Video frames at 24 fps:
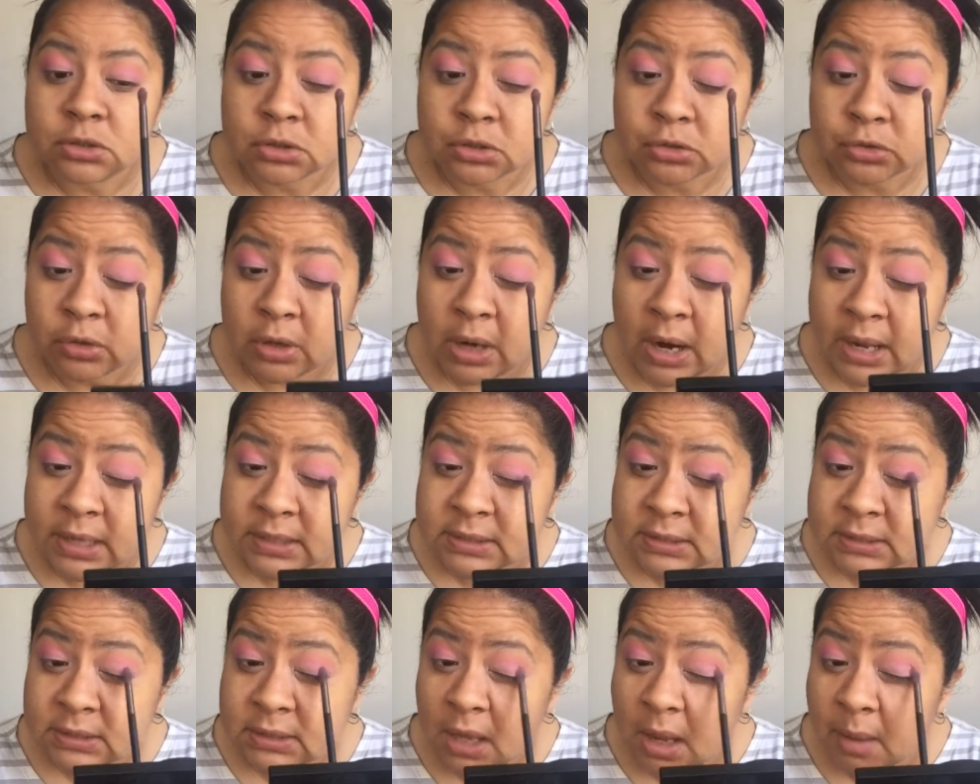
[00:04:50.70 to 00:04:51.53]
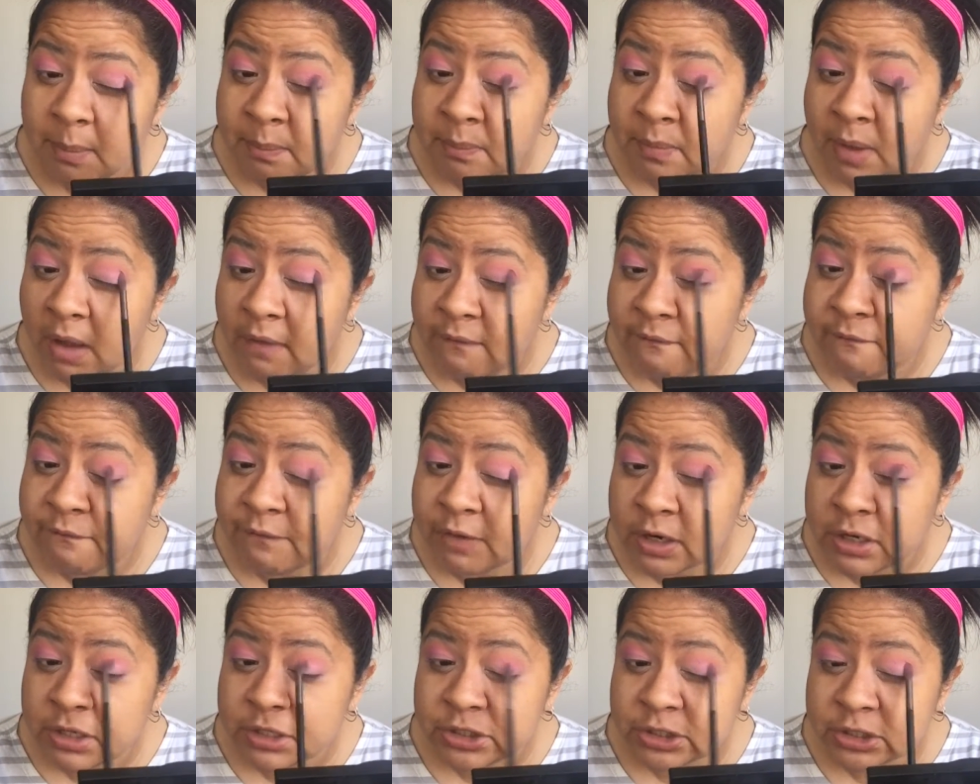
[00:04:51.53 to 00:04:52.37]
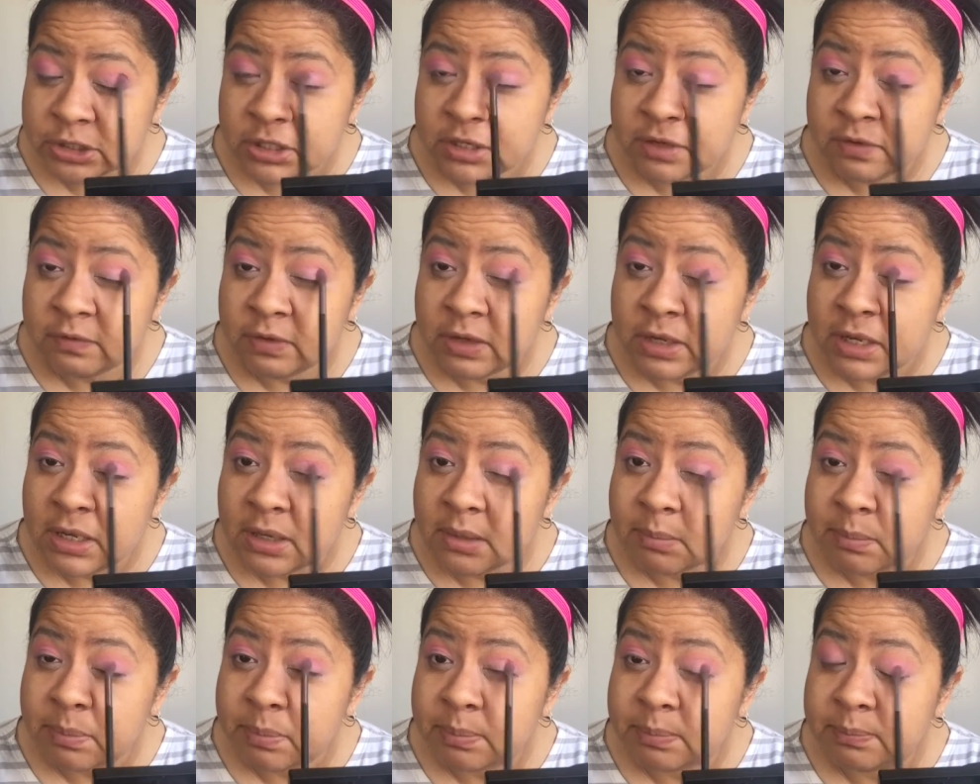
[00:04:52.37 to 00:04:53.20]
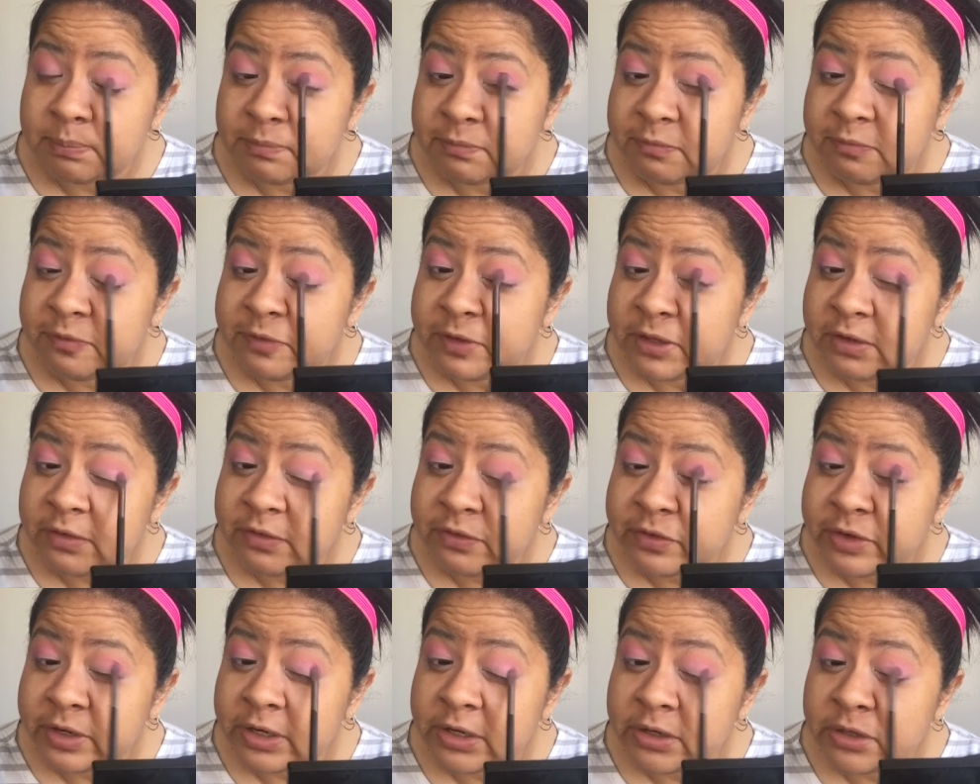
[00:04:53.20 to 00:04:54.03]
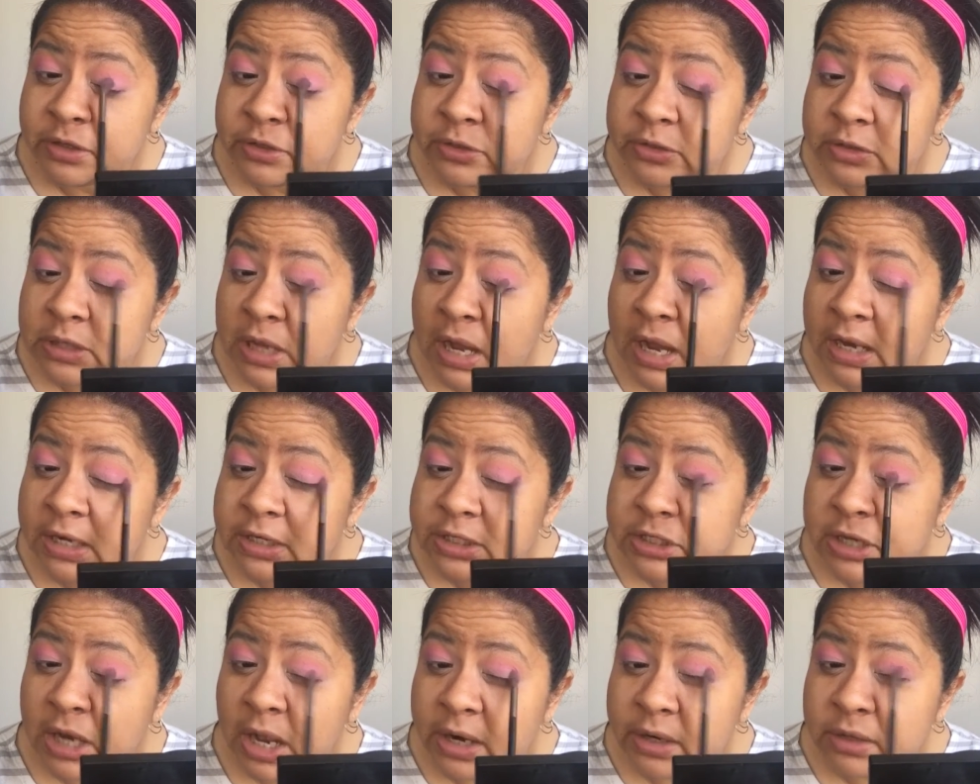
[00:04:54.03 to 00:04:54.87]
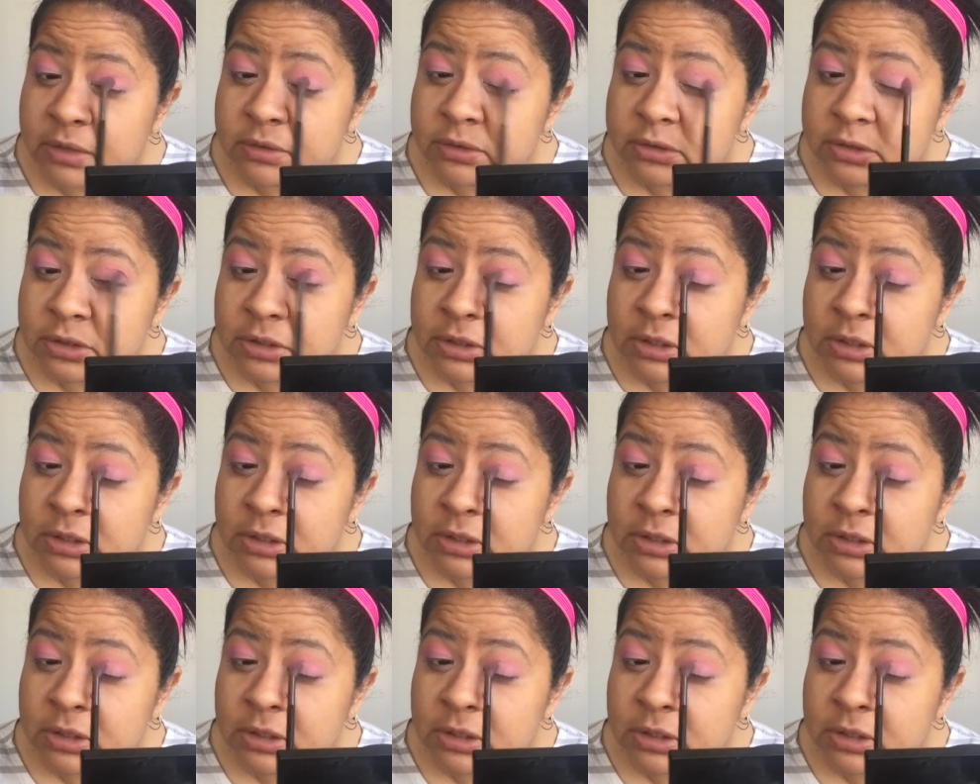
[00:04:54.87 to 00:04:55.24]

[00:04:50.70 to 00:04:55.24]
try some version of it, feel free to use eyeshadows.